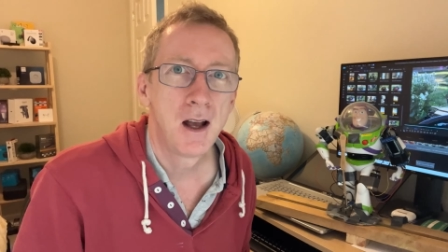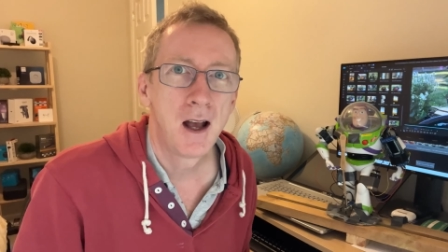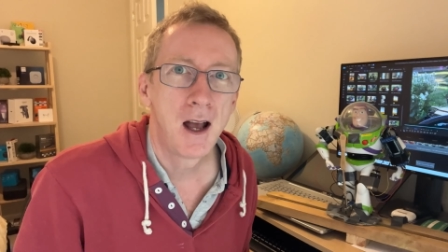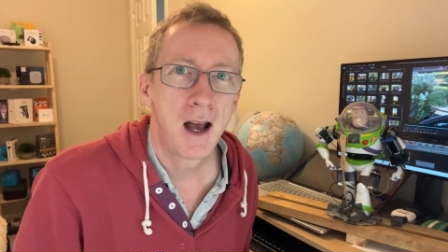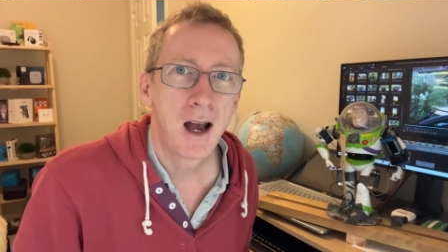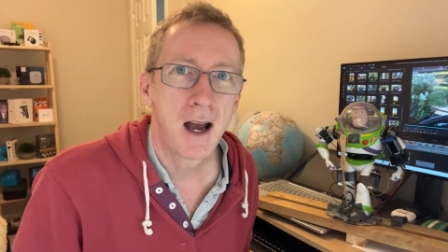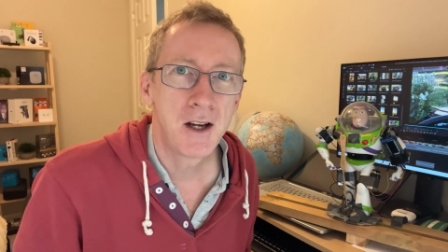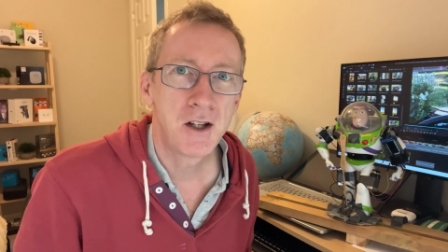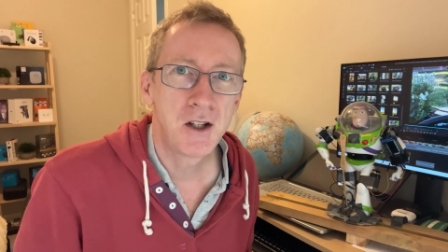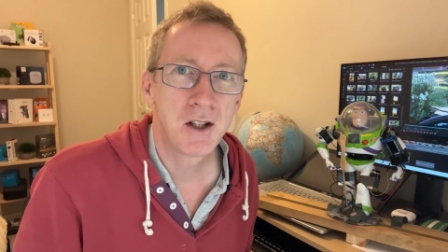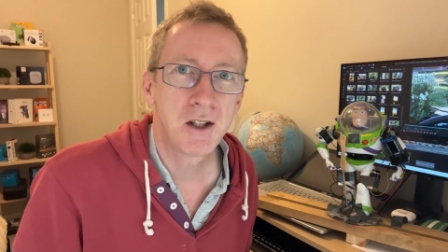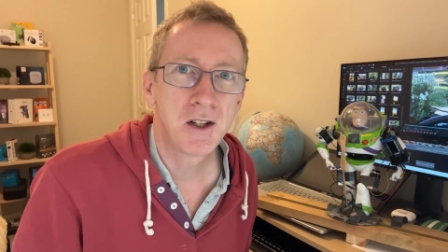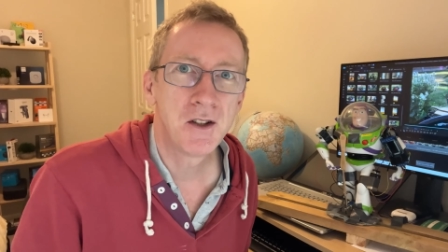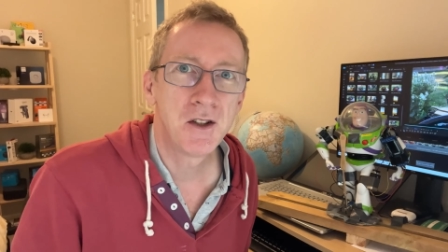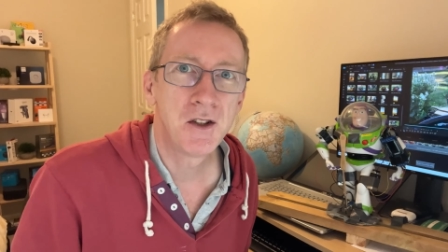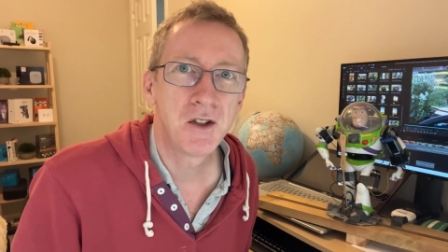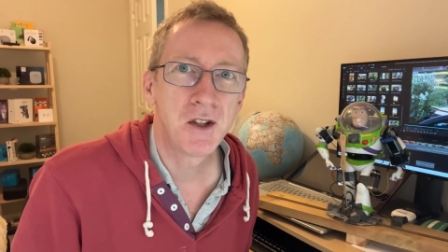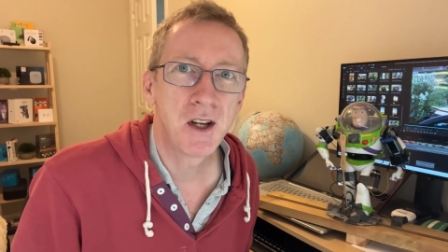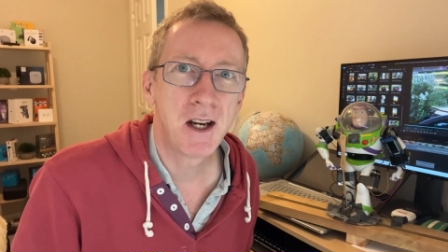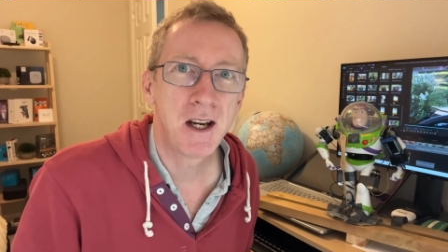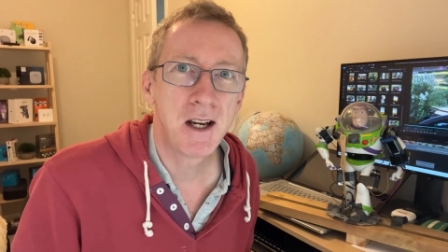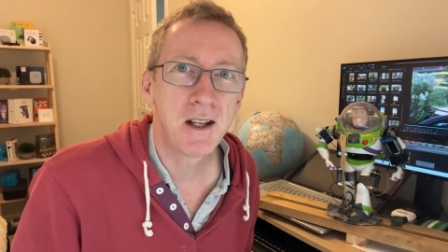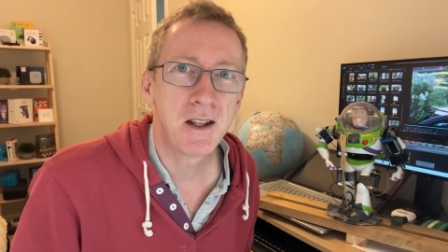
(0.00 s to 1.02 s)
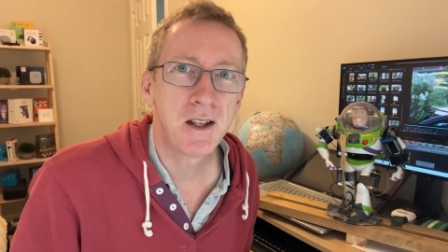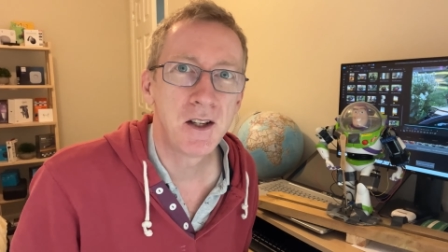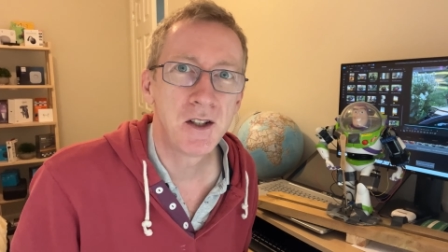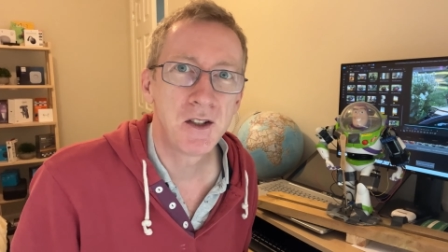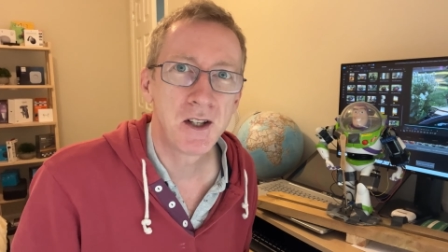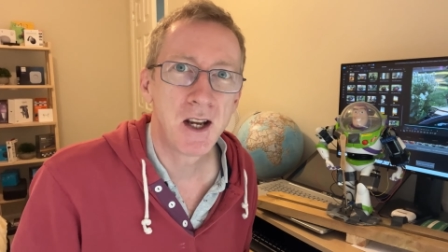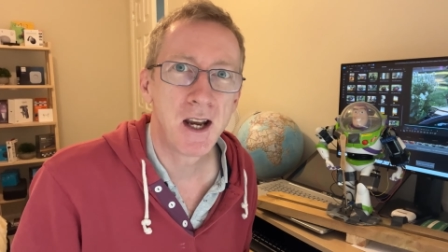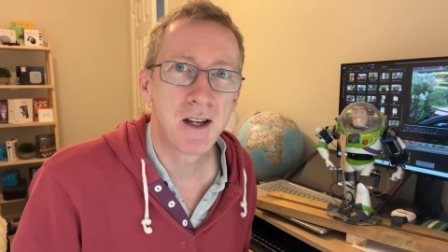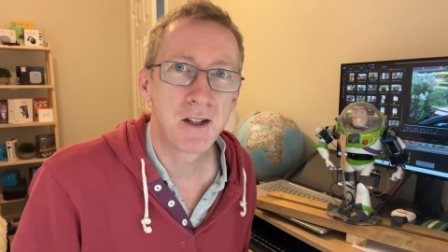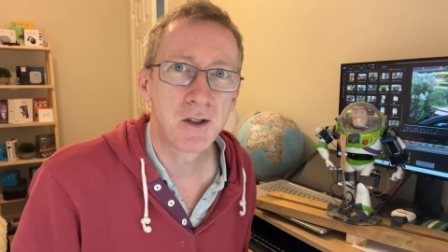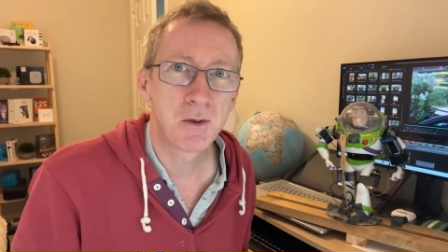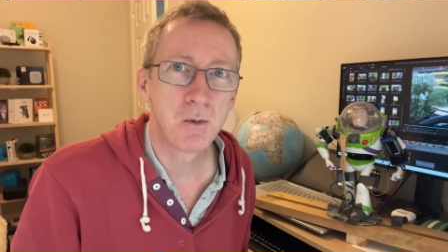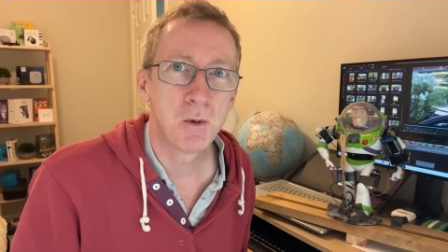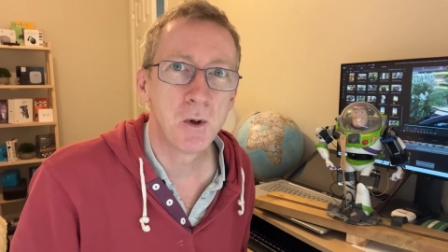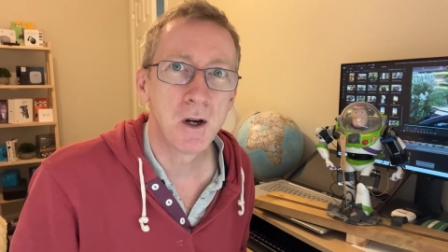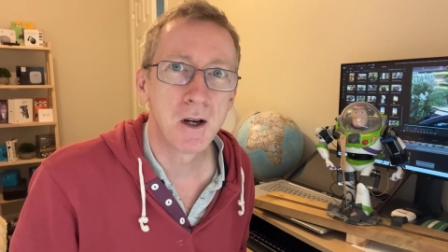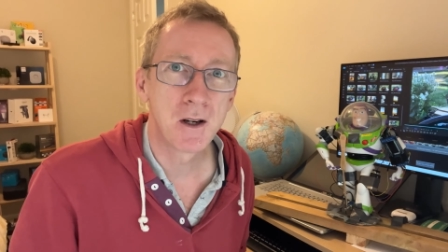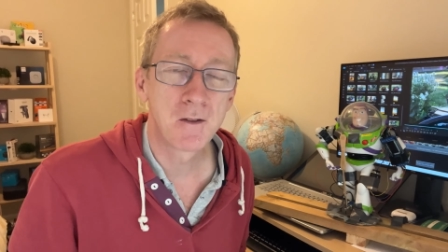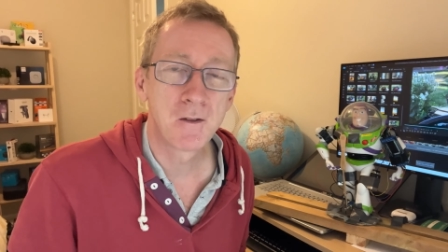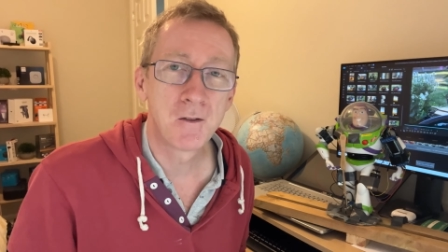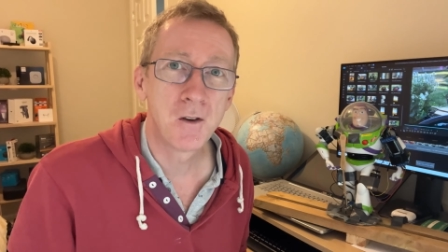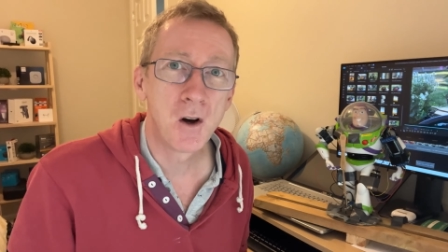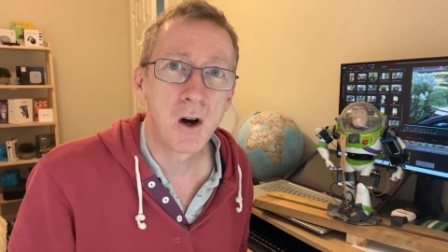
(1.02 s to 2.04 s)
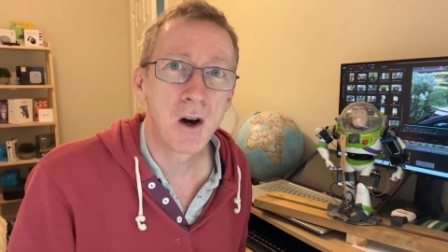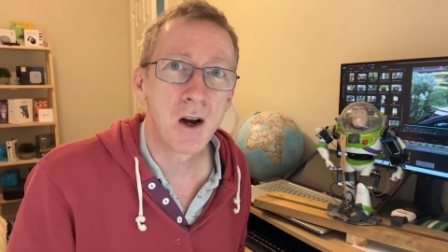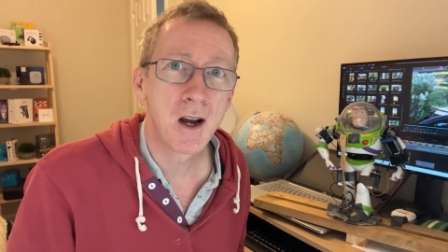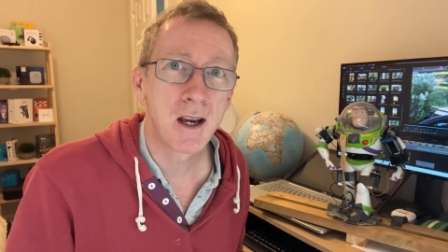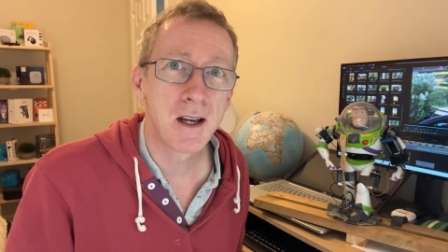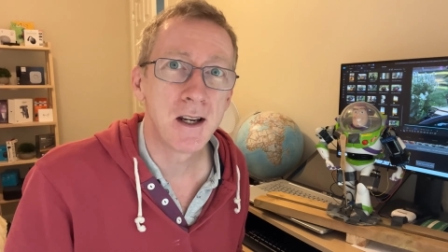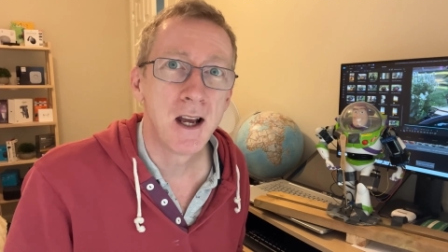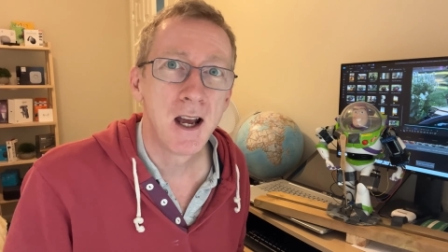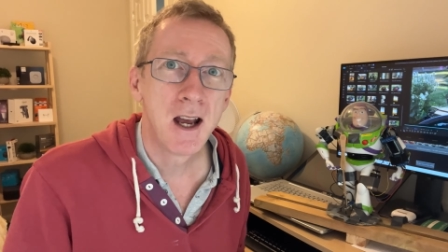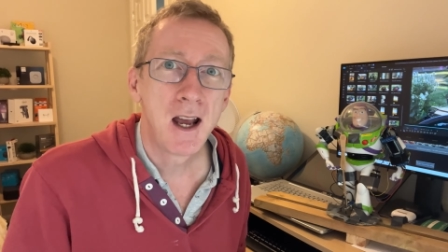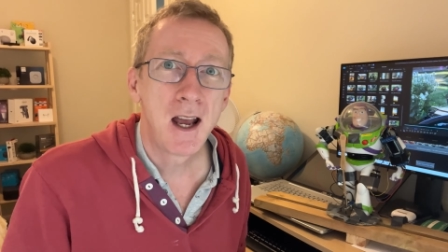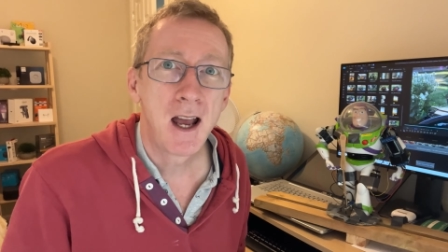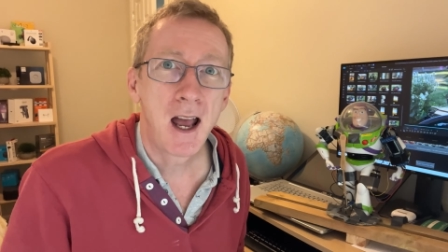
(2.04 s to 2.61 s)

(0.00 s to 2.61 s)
As you can see, this test worked fine,